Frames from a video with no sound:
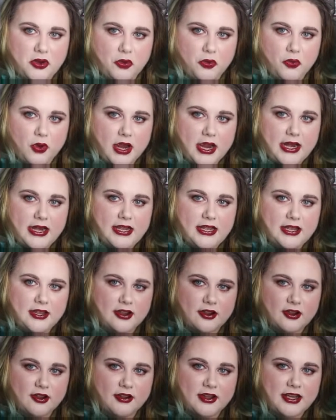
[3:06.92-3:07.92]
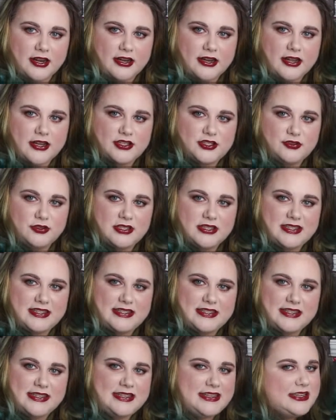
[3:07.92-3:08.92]
right here, and as you can
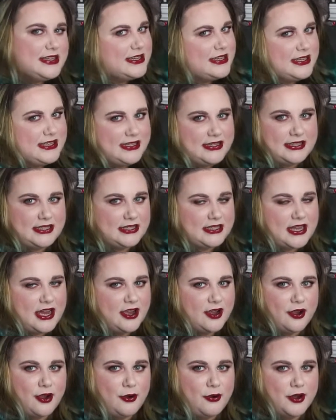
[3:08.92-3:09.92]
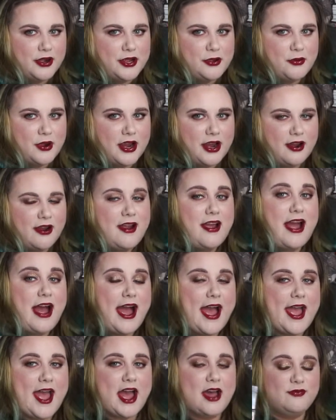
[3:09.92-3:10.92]
see, did not go anywhere.
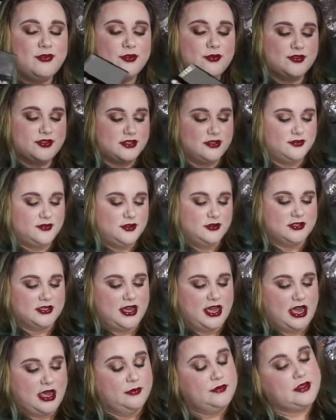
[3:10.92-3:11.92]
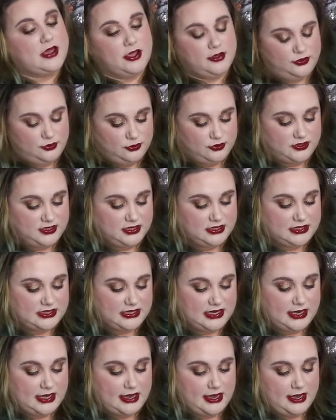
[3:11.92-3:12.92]
I have used it a few times. I used it
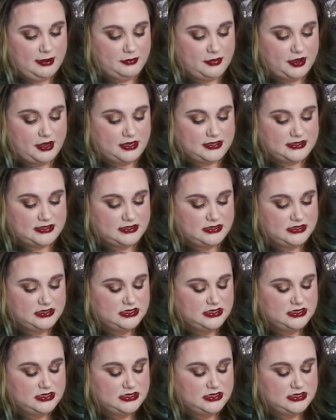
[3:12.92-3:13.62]
today, but